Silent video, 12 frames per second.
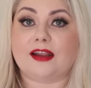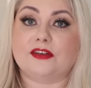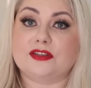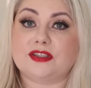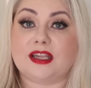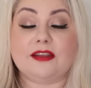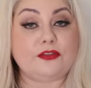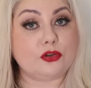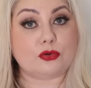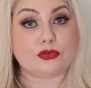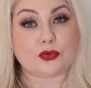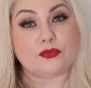And if
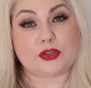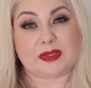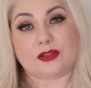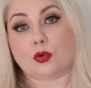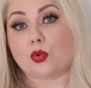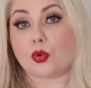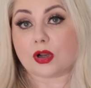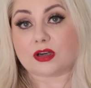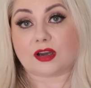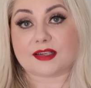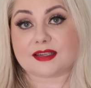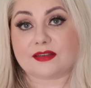you're sort of doing the
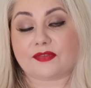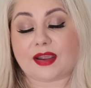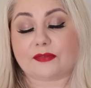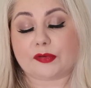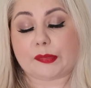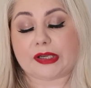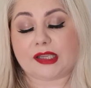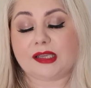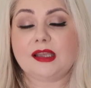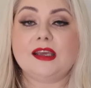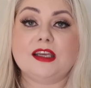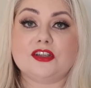organising for
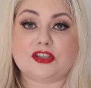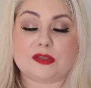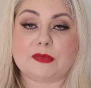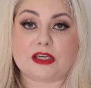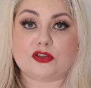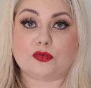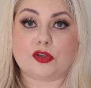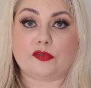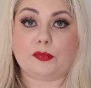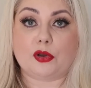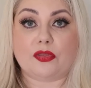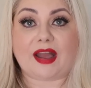everybody, just make sure
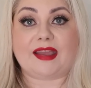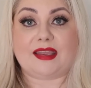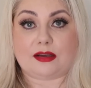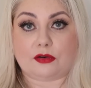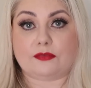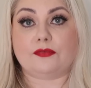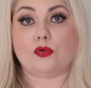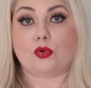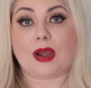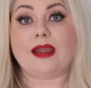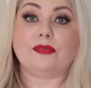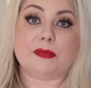you've put that in
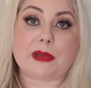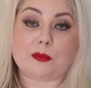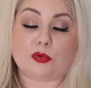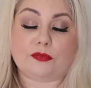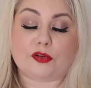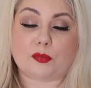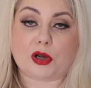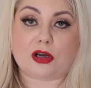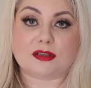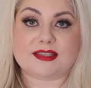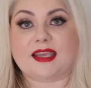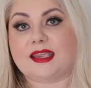for every member of your
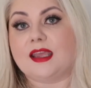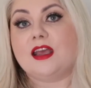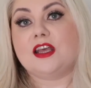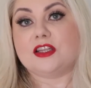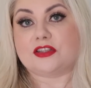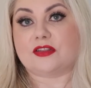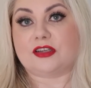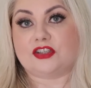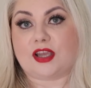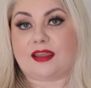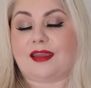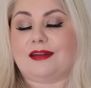party, so then
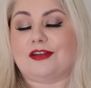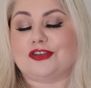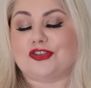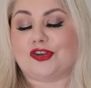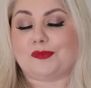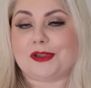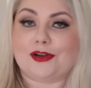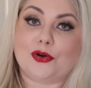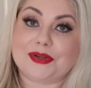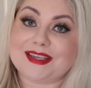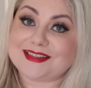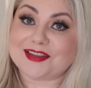check-in should be a
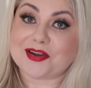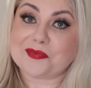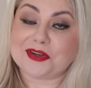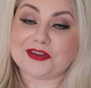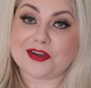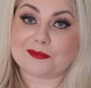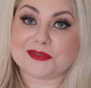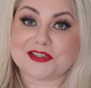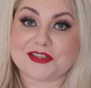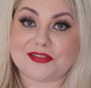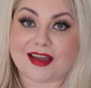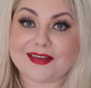lot easier when you come to
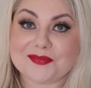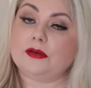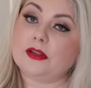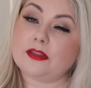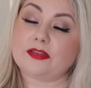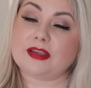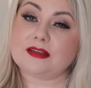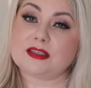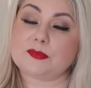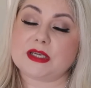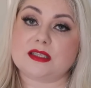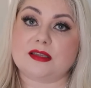do that. Another thing to
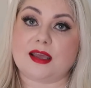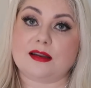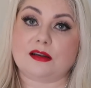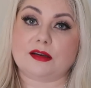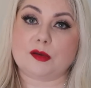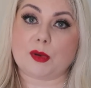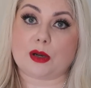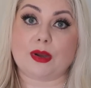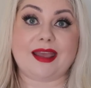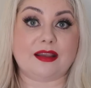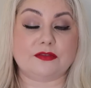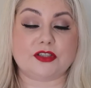speak to the airline about
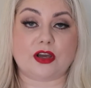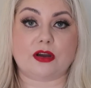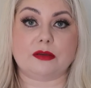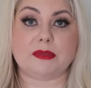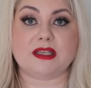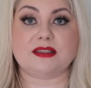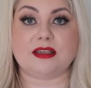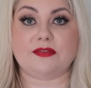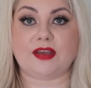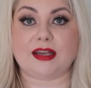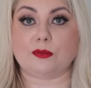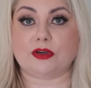ahead of time is if
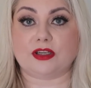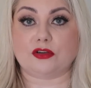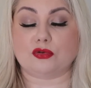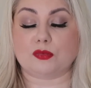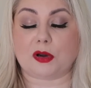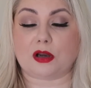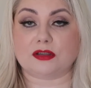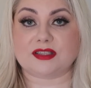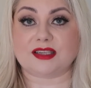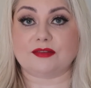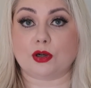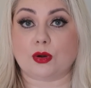anyone in your
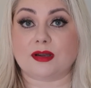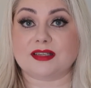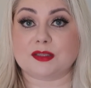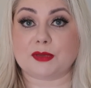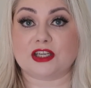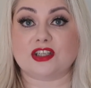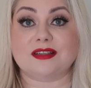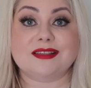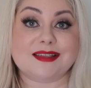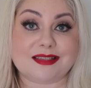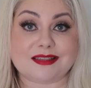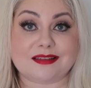party requires special
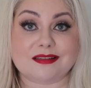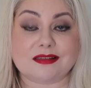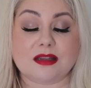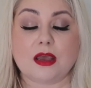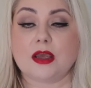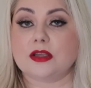assistance.